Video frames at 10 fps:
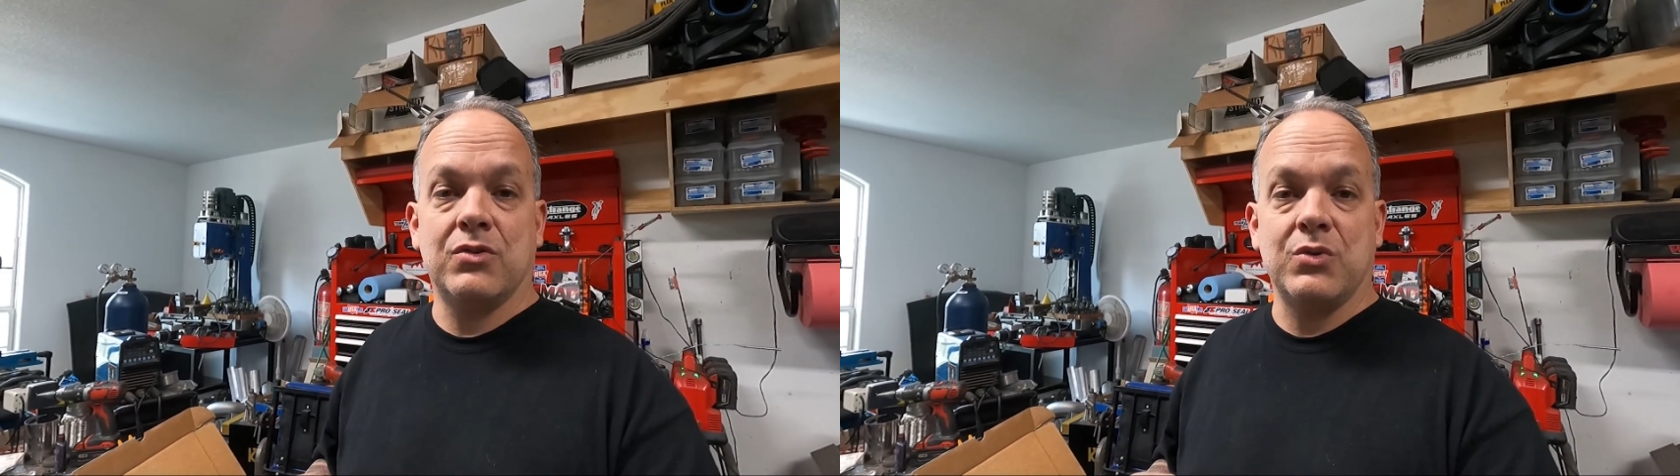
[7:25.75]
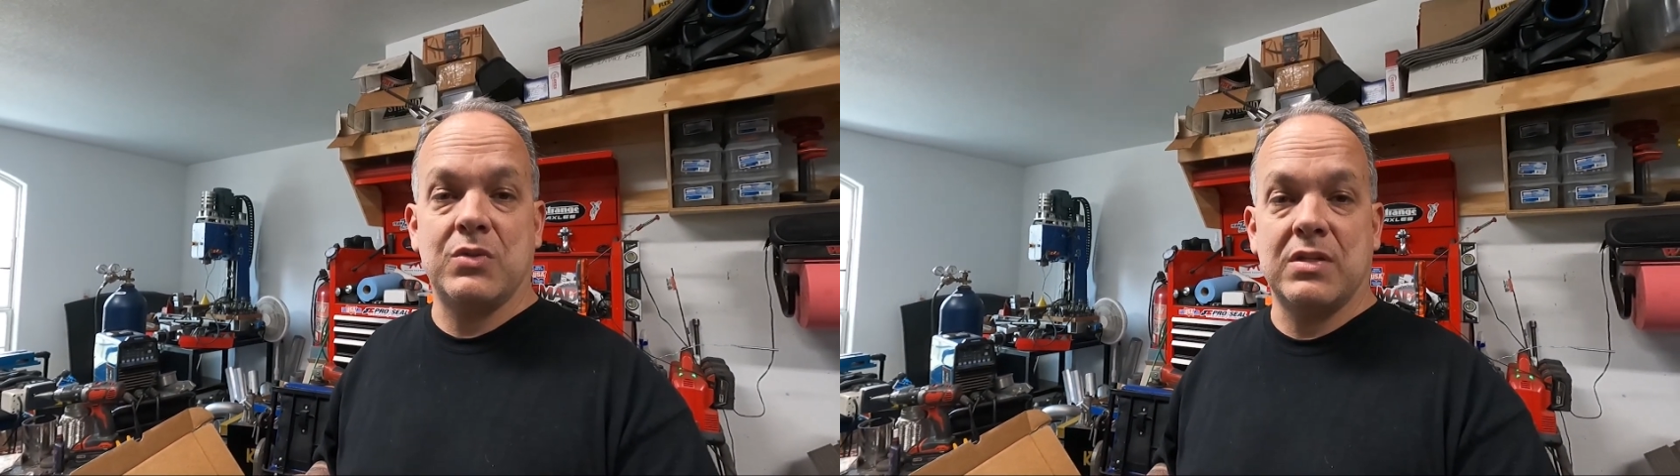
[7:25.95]

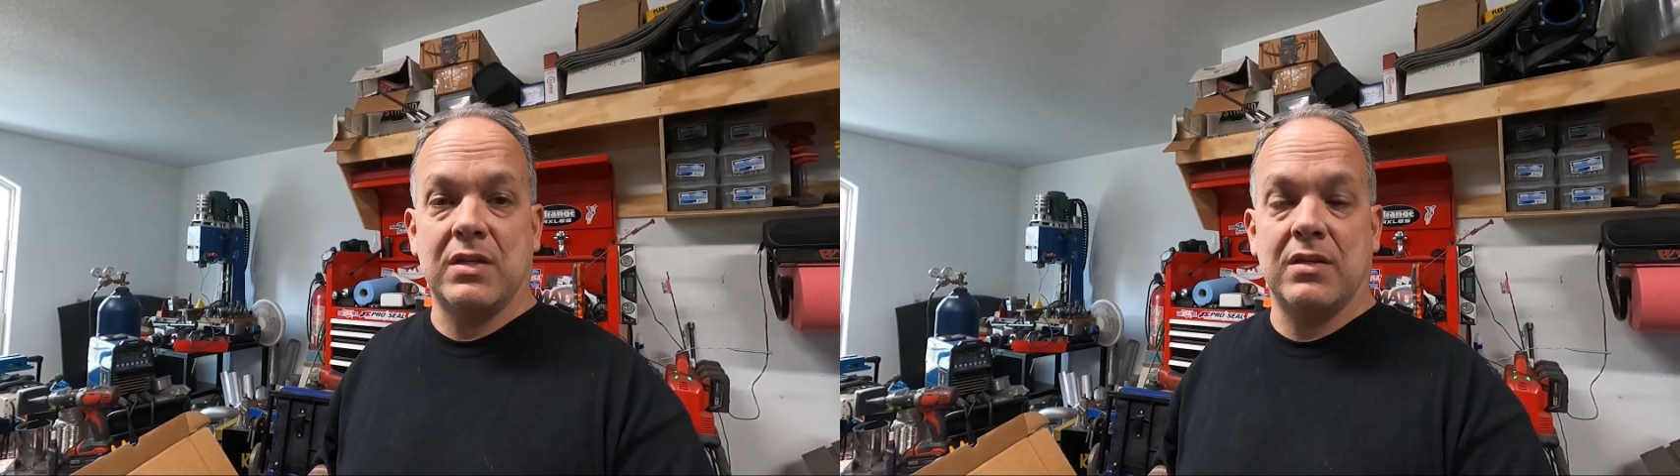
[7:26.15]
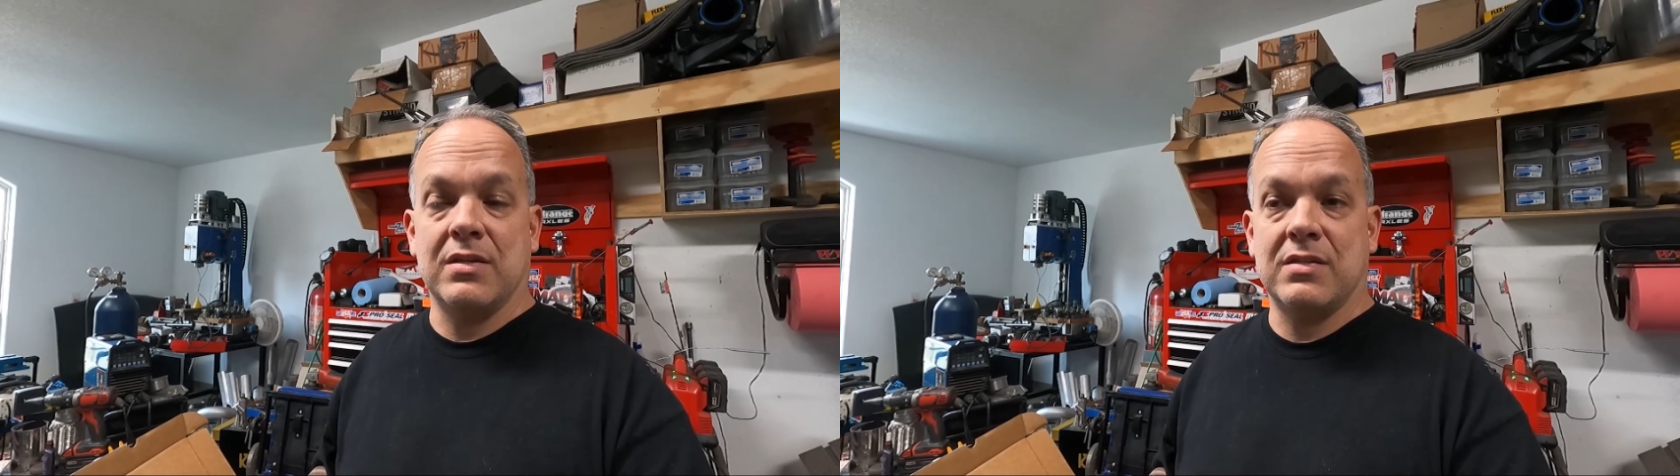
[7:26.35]
to
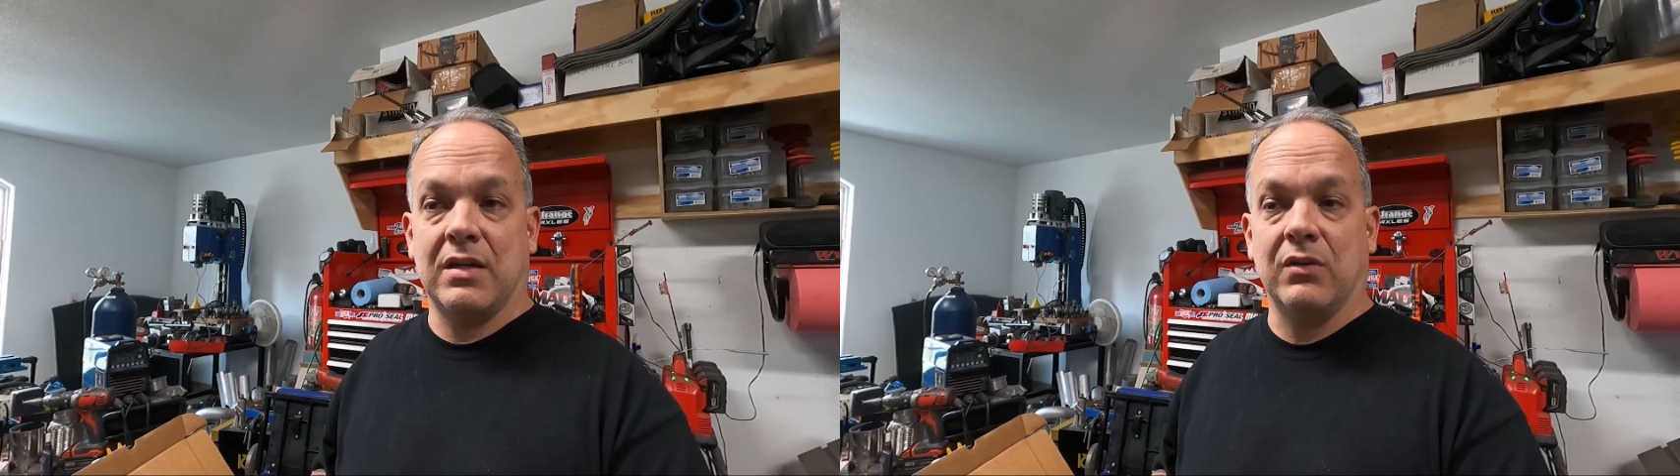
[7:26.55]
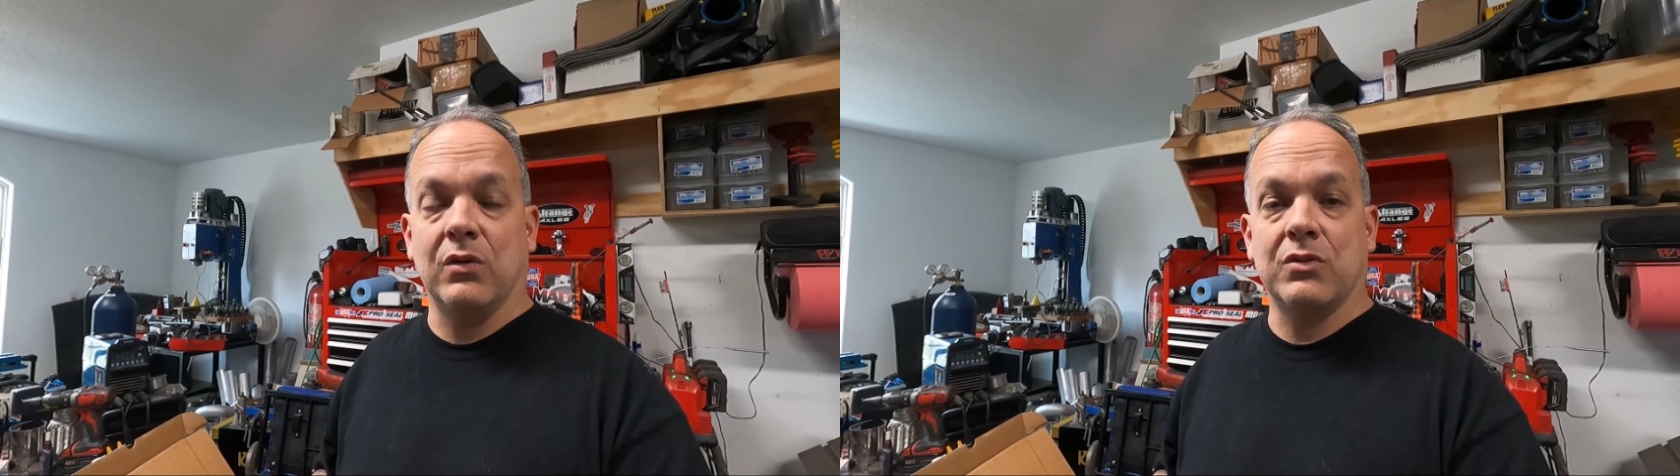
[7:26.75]
send the
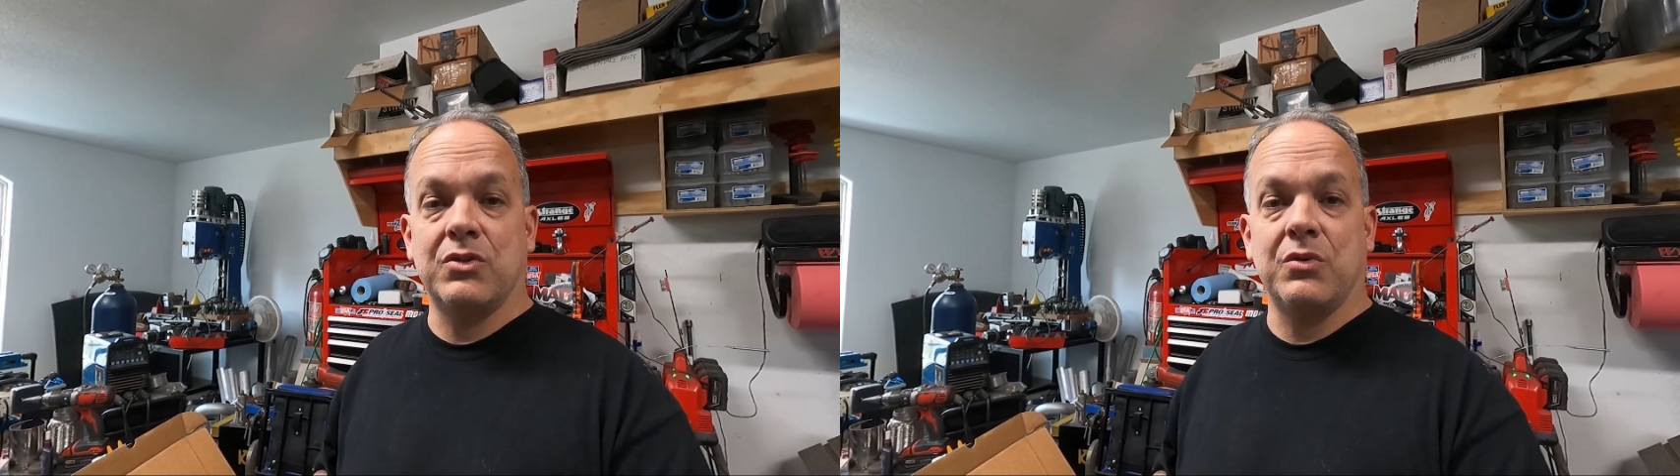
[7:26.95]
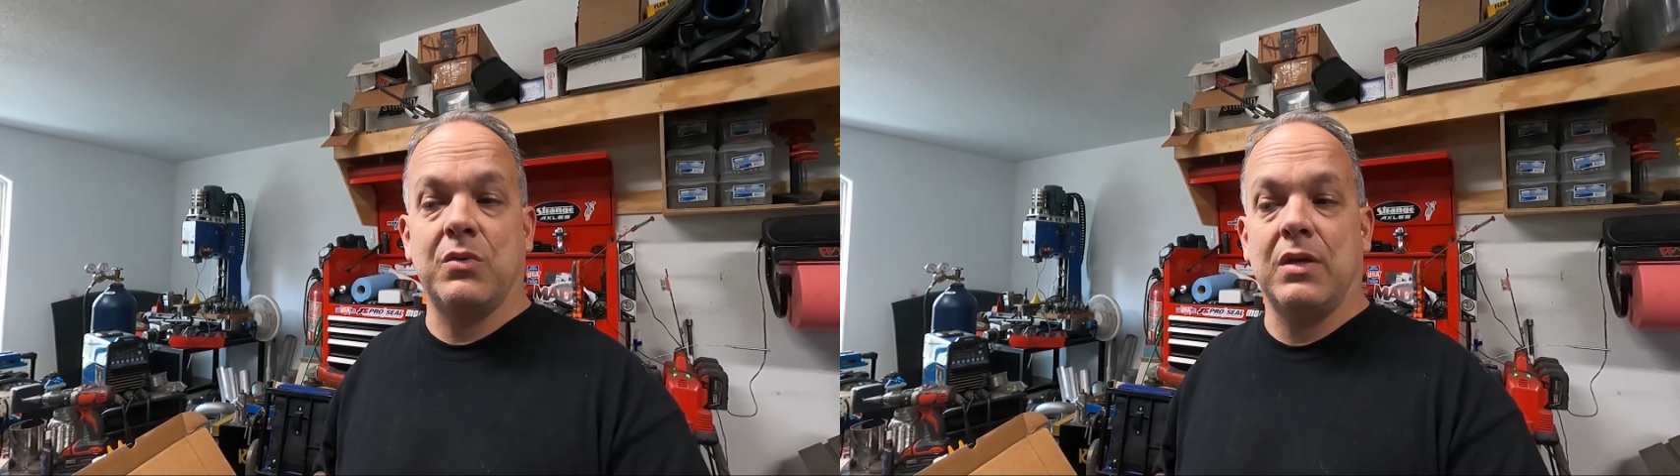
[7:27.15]
signal
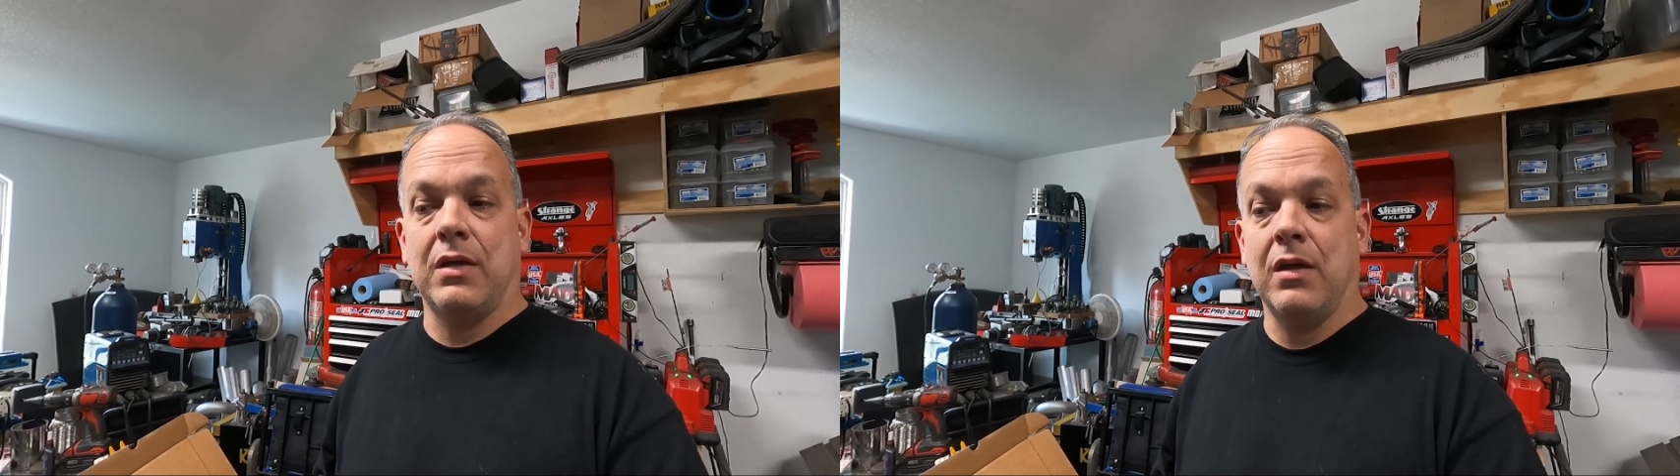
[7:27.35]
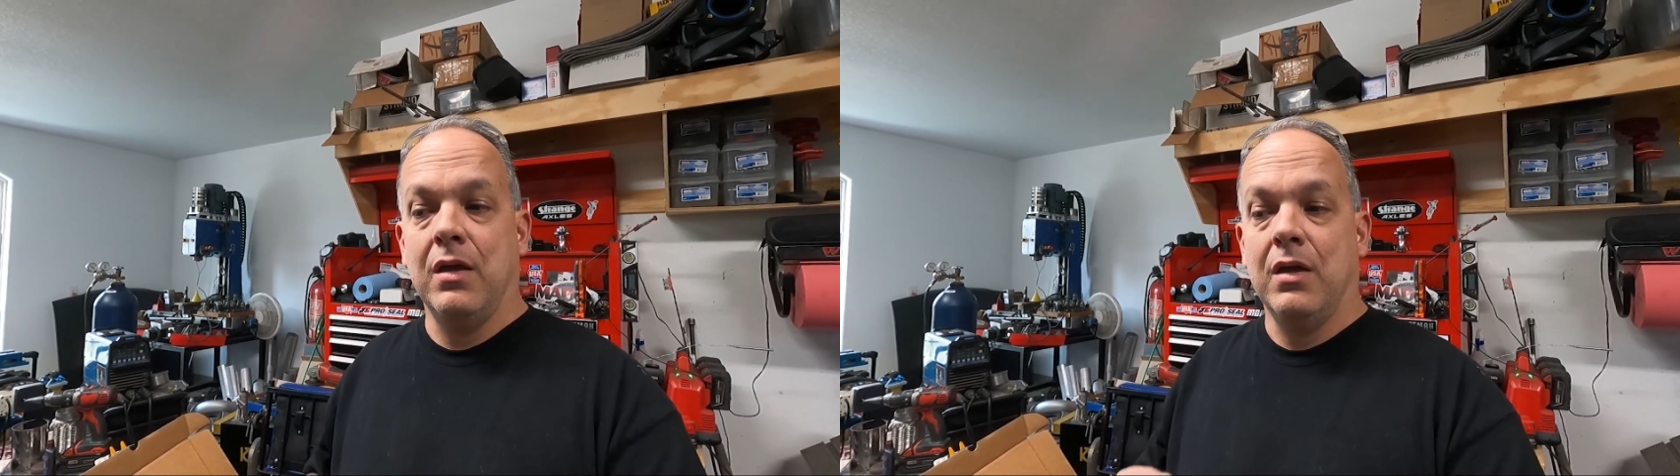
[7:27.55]
to
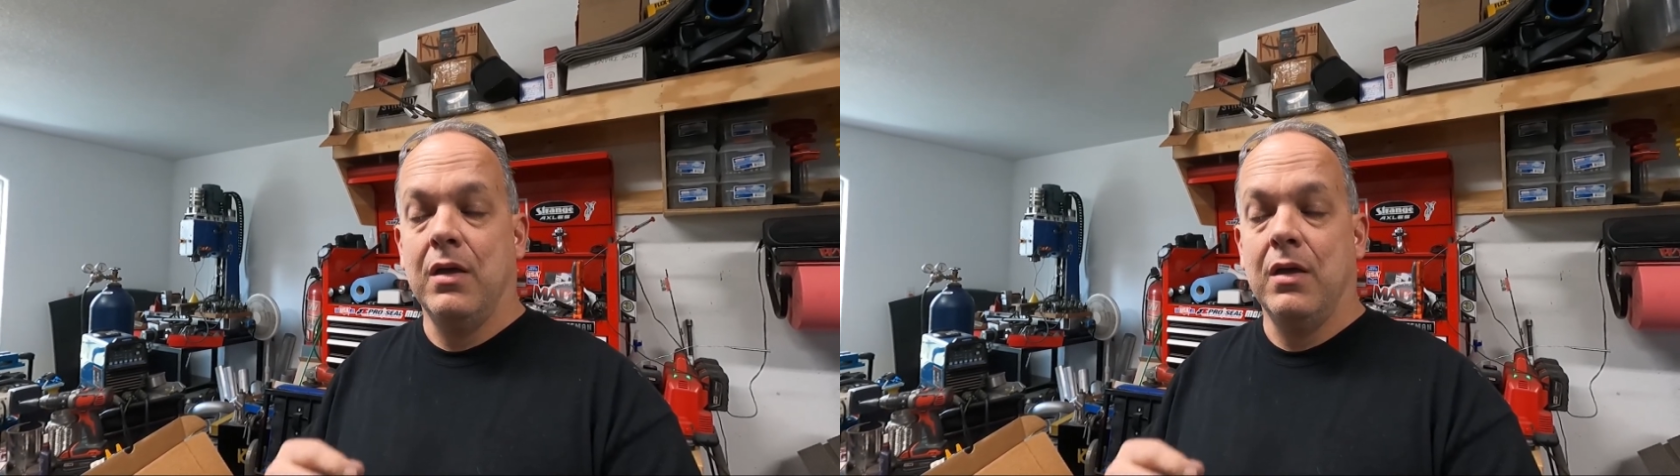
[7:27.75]
the